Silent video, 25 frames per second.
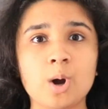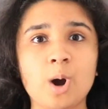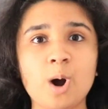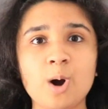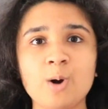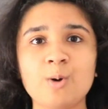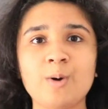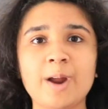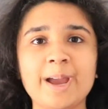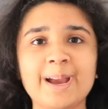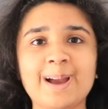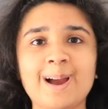
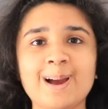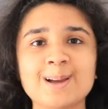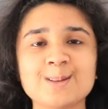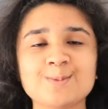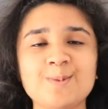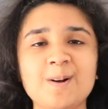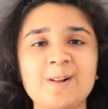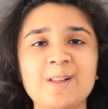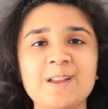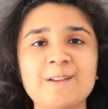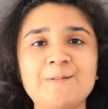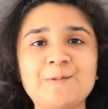Alright guys,
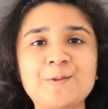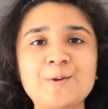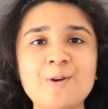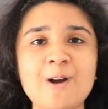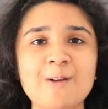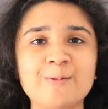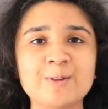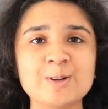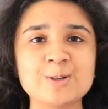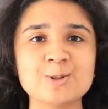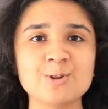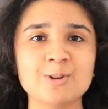well if you
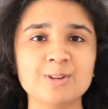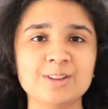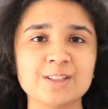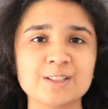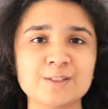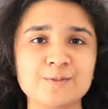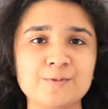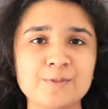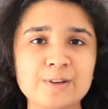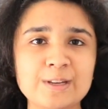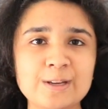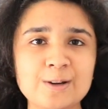have enjoyed
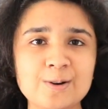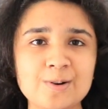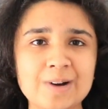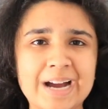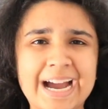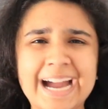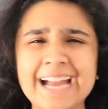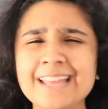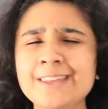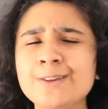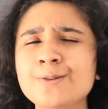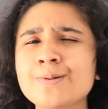this video
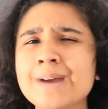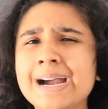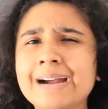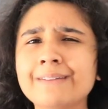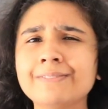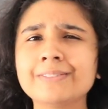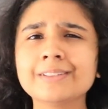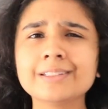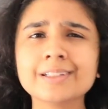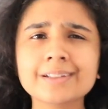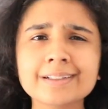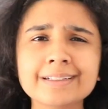and you
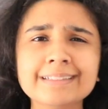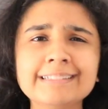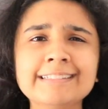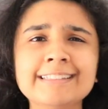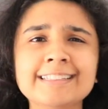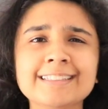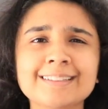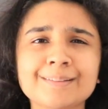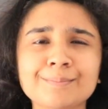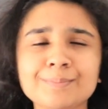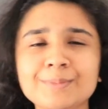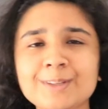have learned
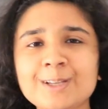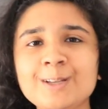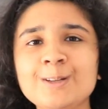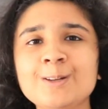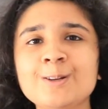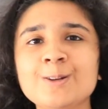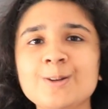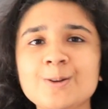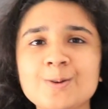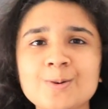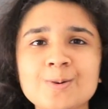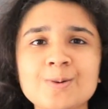
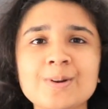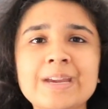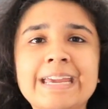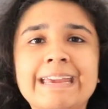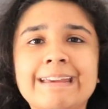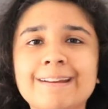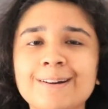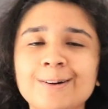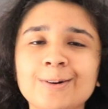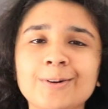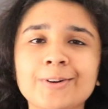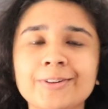something new
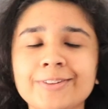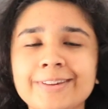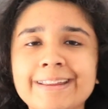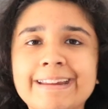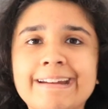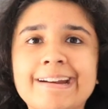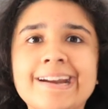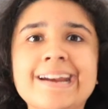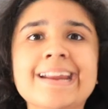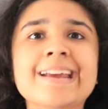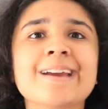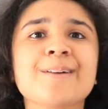here or
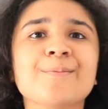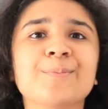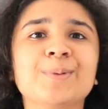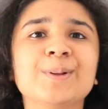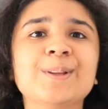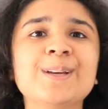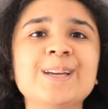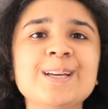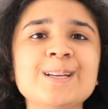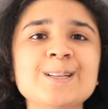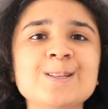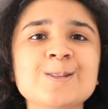there,
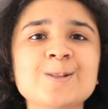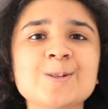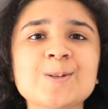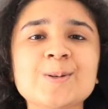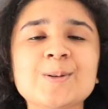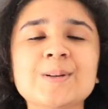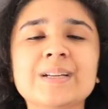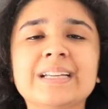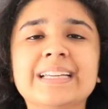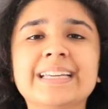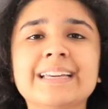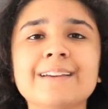please
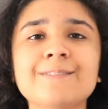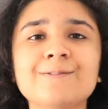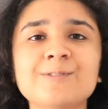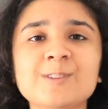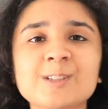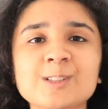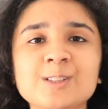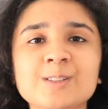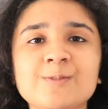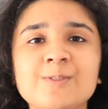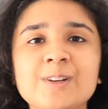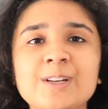do give
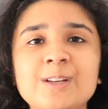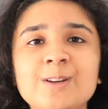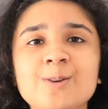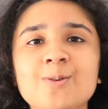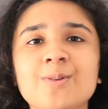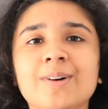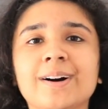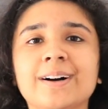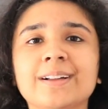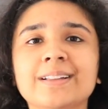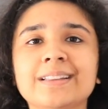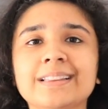this
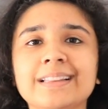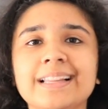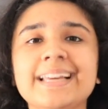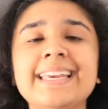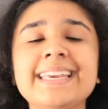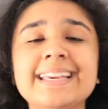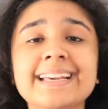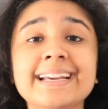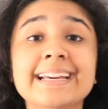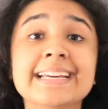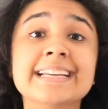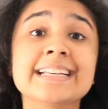video a
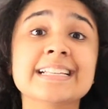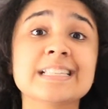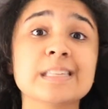like,